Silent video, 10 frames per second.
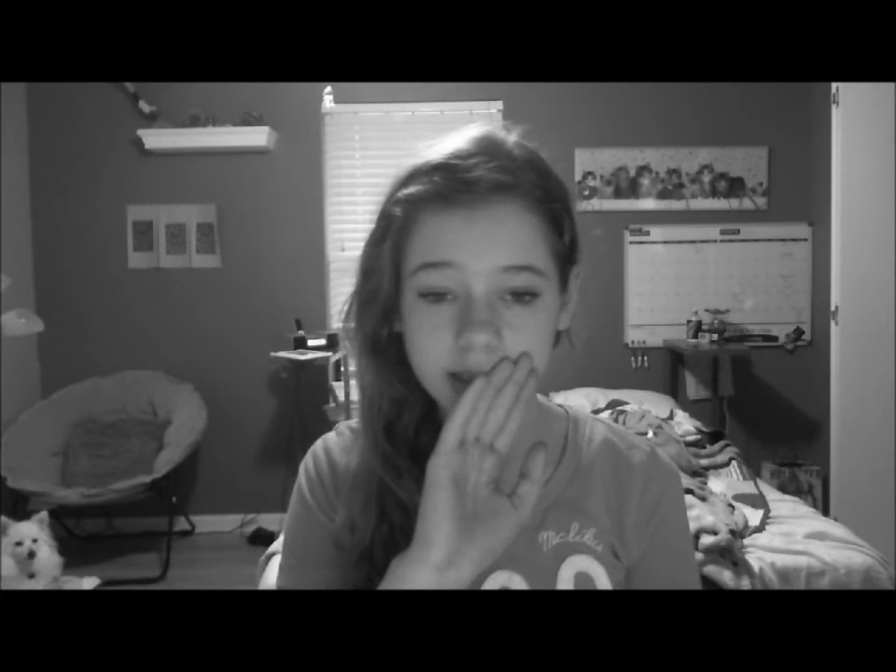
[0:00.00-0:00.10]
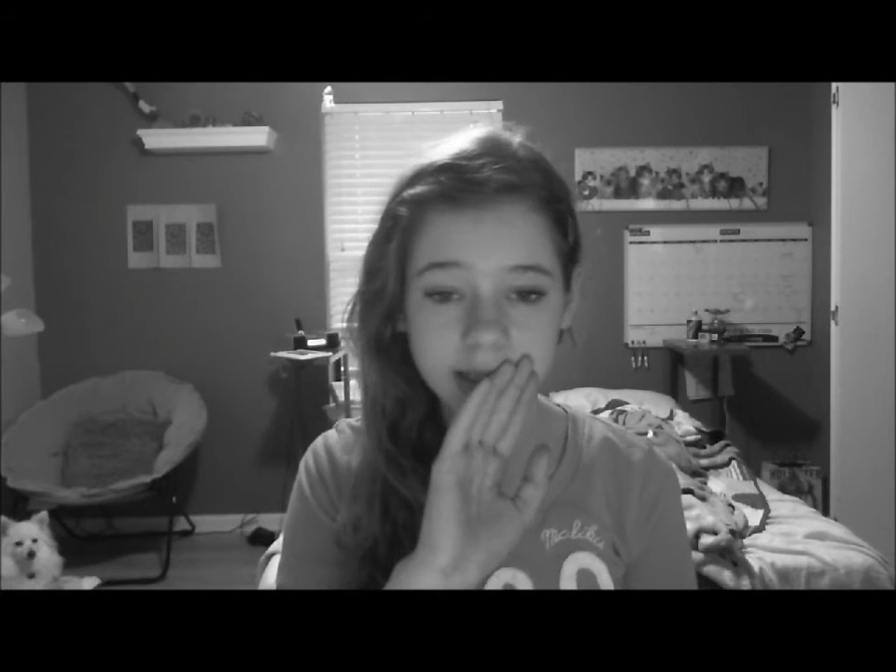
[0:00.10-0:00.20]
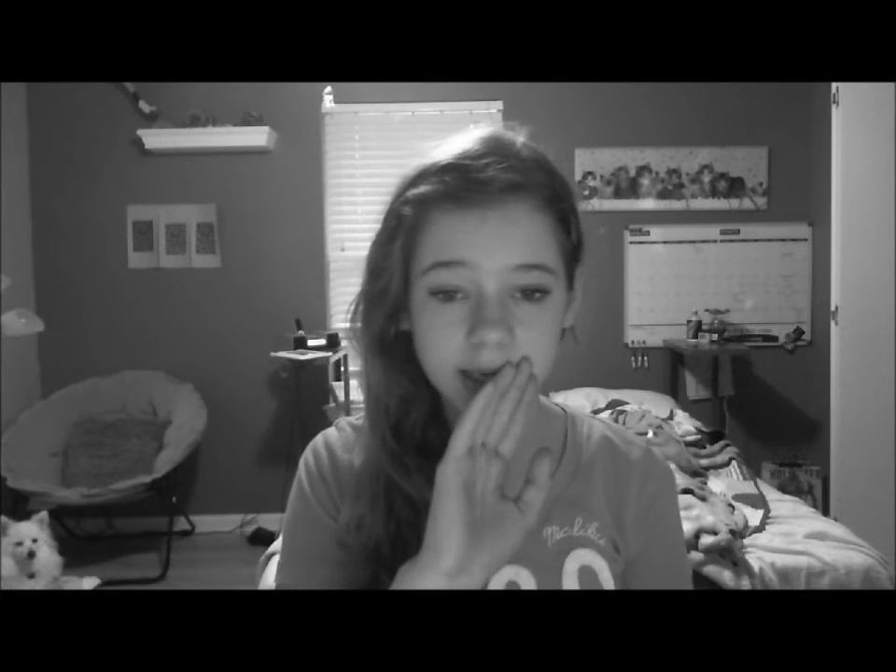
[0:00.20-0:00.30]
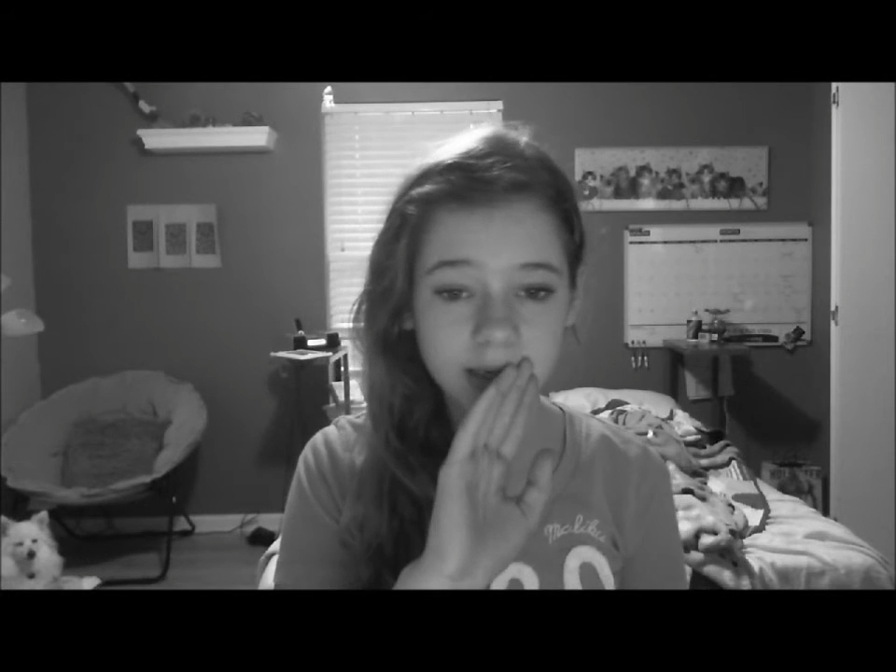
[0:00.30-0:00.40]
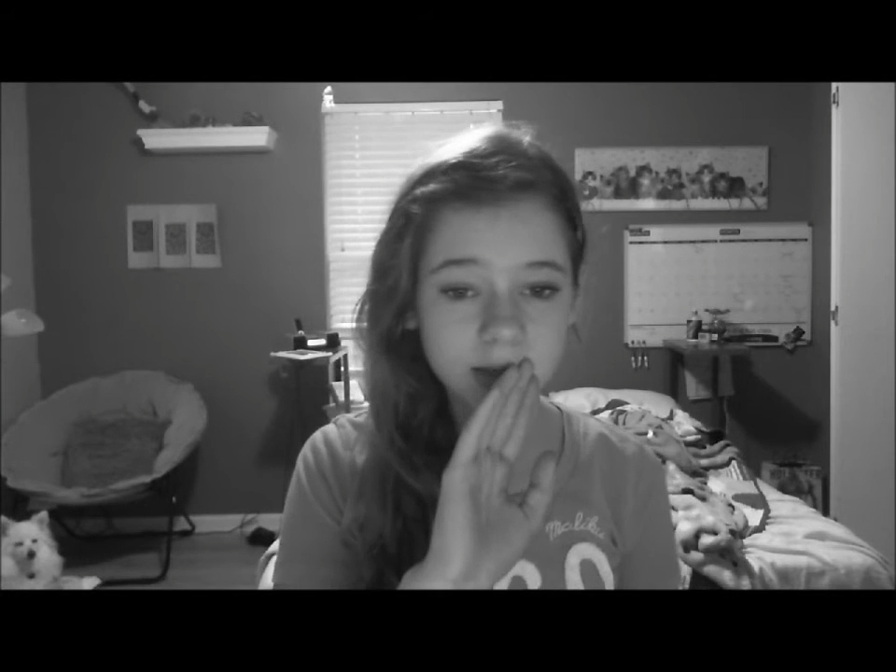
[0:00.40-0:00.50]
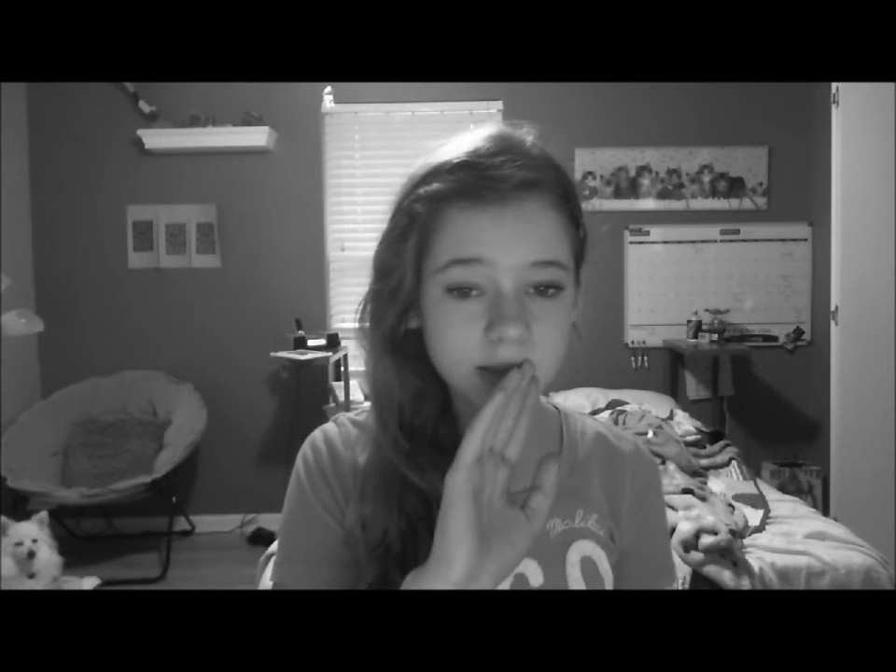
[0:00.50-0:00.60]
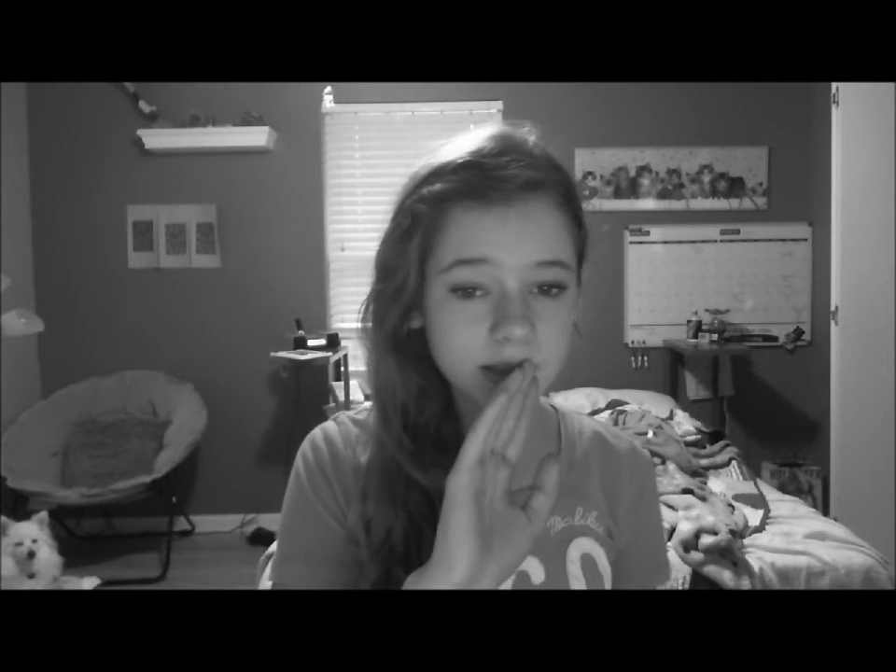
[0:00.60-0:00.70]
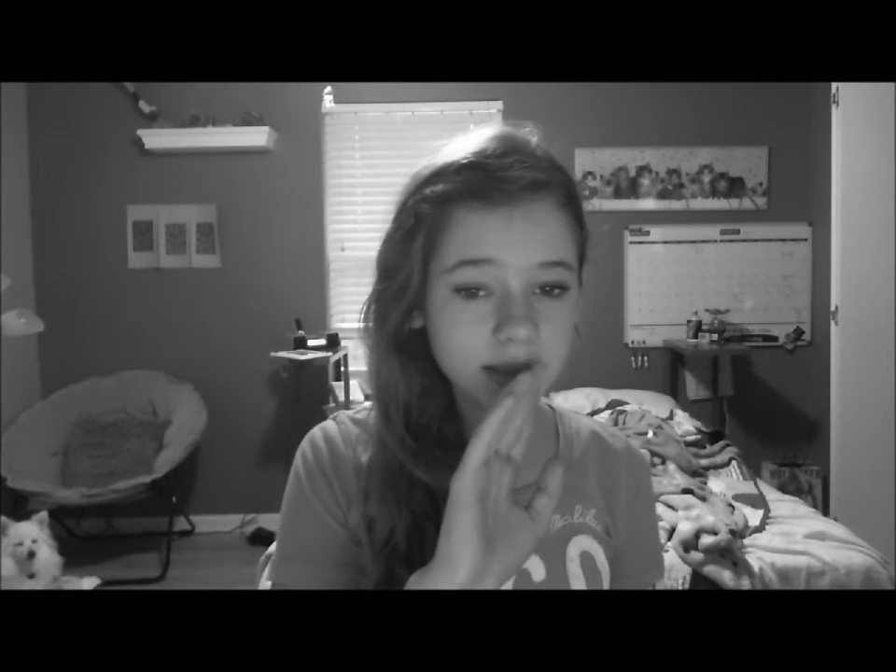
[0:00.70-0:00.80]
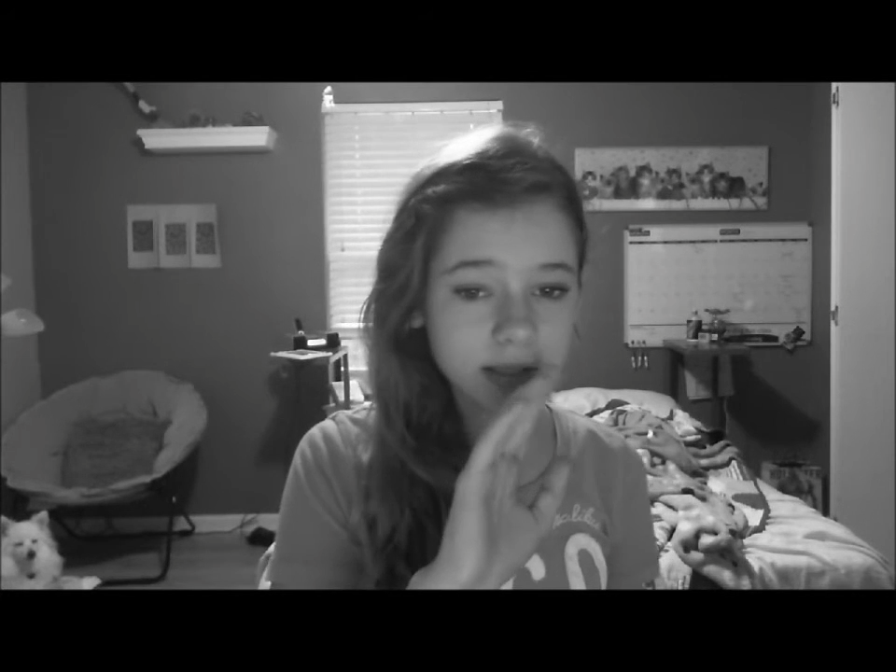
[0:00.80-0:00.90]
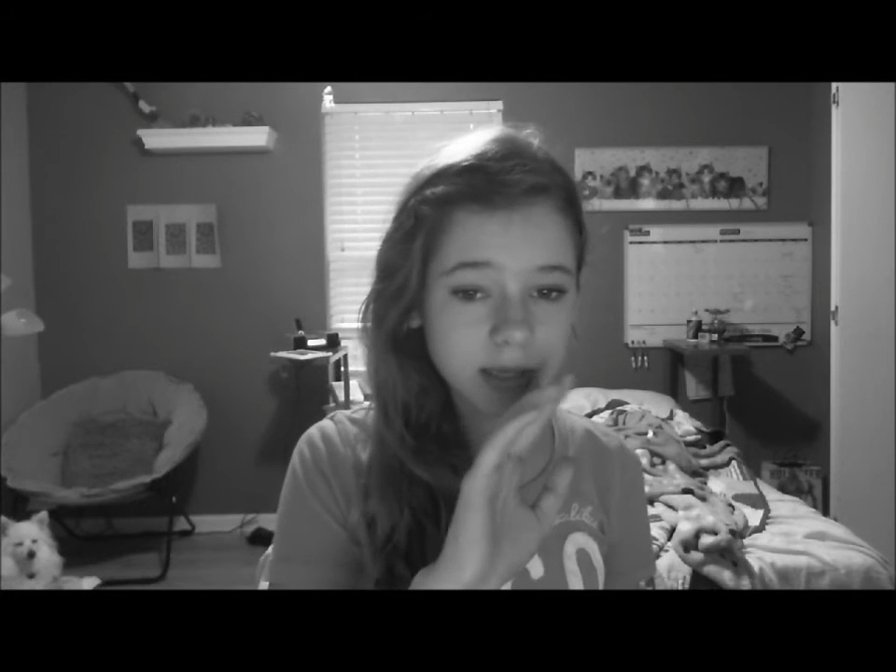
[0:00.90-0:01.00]

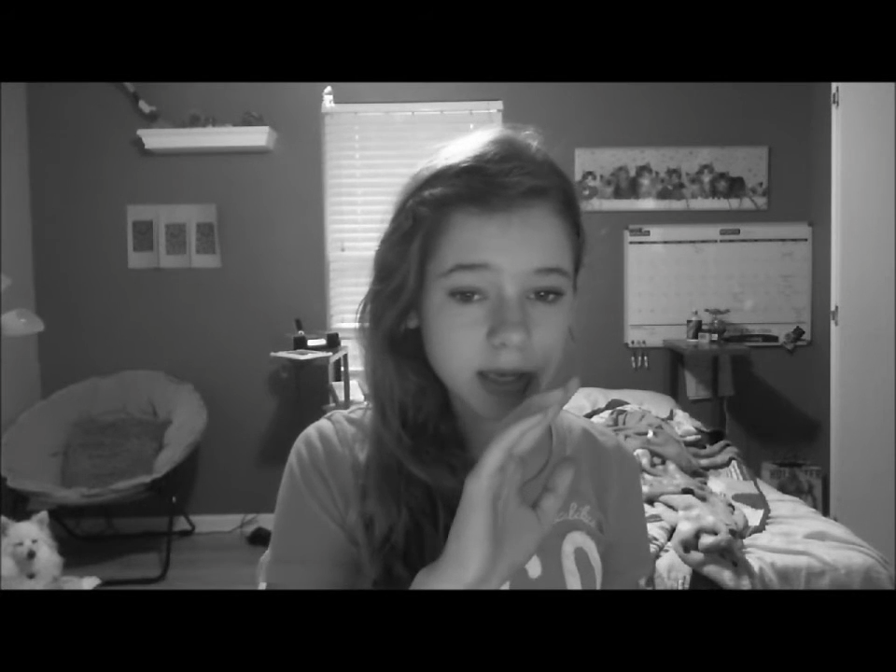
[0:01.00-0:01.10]
channels,